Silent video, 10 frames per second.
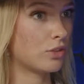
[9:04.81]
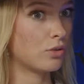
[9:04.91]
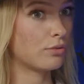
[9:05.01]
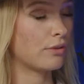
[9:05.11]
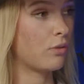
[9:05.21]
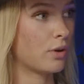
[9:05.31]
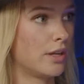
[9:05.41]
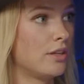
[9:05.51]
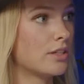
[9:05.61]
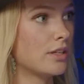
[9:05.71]
2, 3, 4
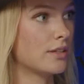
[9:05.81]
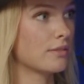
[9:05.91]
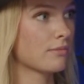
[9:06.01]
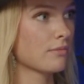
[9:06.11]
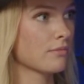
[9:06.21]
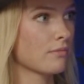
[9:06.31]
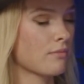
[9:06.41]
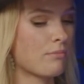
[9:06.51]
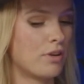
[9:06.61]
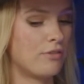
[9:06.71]
inches,
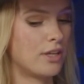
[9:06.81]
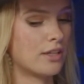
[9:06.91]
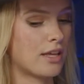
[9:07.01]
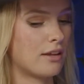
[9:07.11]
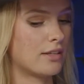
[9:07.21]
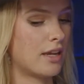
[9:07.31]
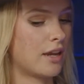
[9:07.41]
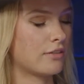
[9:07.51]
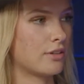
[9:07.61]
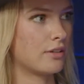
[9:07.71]
but if you get that day
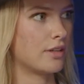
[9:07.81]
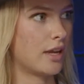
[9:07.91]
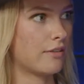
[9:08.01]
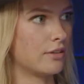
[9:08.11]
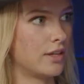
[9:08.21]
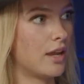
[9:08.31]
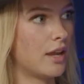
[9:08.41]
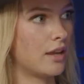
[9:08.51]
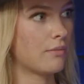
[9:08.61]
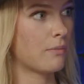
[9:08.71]
after day after
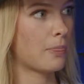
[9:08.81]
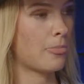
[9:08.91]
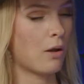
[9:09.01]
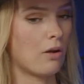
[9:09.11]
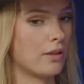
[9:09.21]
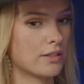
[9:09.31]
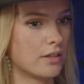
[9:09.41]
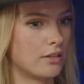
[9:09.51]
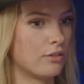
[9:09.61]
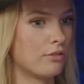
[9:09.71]
day, all it's
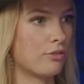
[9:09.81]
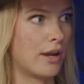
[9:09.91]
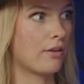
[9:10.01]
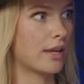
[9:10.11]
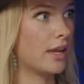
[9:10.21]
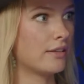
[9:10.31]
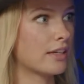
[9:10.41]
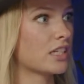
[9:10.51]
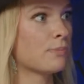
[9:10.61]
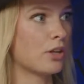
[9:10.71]
going to do, the ground can't, it's
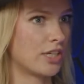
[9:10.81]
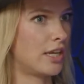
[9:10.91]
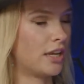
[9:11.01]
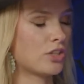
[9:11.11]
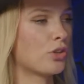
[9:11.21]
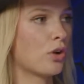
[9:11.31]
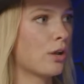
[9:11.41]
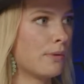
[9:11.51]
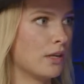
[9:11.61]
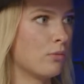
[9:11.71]
like a sponge, it can't soak
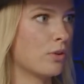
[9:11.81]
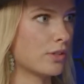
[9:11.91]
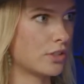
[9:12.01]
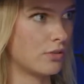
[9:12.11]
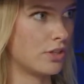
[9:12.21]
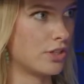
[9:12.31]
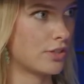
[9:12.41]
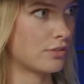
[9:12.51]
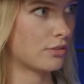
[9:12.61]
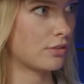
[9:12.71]
up anymore, so it
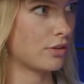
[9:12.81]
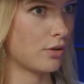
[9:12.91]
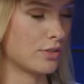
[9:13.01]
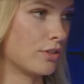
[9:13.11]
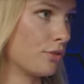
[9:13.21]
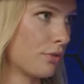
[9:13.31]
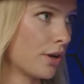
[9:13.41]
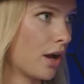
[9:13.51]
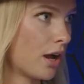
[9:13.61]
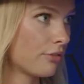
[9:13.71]
just goes into
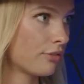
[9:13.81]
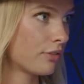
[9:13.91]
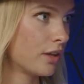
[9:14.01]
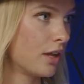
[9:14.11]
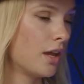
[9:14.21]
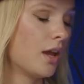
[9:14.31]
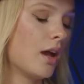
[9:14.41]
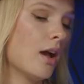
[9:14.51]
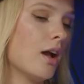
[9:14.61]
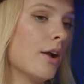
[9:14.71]
runoff,
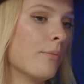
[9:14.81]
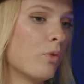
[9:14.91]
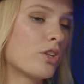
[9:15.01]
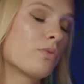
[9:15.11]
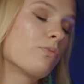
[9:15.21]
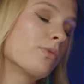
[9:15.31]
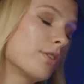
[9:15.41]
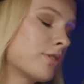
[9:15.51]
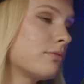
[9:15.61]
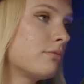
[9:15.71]
which
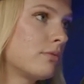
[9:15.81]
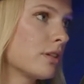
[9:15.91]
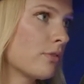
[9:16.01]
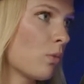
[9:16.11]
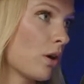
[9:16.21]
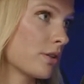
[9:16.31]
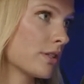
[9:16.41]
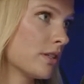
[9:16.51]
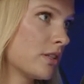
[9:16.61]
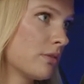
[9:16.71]
there's different water
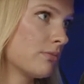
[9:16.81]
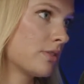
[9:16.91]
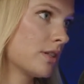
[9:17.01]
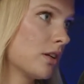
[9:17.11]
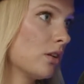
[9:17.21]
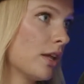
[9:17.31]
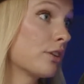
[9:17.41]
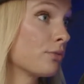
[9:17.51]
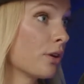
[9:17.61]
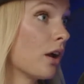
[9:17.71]
systems to
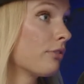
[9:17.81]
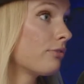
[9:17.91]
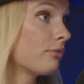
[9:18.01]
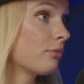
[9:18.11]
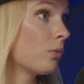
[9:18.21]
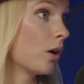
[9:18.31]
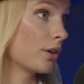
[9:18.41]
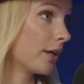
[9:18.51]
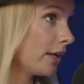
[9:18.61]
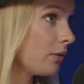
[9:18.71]
collect runoff
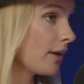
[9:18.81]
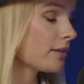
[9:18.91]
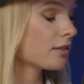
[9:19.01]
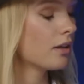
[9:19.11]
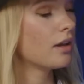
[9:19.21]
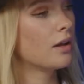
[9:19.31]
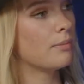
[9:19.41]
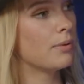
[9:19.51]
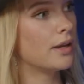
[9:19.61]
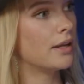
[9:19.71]
water anyways,
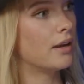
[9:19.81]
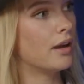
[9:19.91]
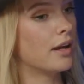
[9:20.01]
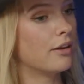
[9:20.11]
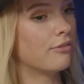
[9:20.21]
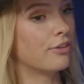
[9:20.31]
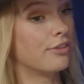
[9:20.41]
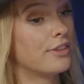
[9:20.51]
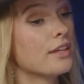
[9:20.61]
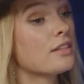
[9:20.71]
but for
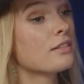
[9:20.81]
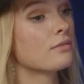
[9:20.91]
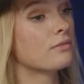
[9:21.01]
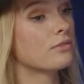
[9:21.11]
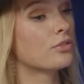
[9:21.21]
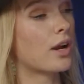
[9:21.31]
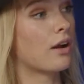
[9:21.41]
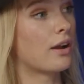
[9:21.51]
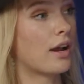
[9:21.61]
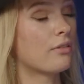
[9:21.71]
this
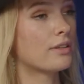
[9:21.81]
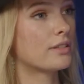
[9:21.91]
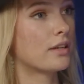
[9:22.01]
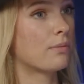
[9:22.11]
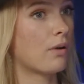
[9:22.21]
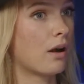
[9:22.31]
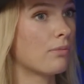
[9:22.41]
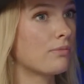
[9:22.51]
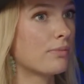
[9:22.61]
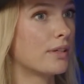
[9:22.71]
drought, I would say
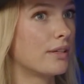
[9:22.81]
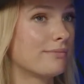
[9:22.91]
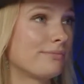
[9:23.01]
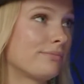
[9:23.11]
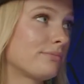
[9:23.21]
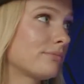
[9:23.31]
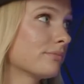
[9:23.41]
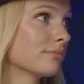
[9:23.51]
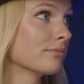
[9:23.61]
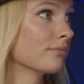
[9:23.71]
probably
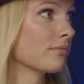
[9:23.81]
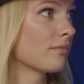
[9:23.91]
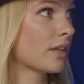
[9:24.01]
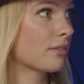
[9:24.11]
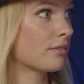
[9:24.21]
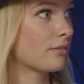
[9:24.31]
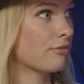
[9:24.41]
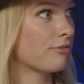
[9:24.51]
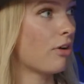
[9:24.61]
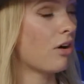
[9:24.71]

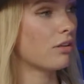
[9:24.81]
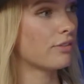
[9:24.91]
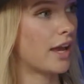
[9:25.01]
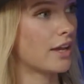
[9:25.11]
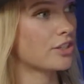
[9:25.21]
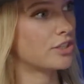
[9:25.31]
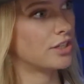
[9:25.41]
fall of last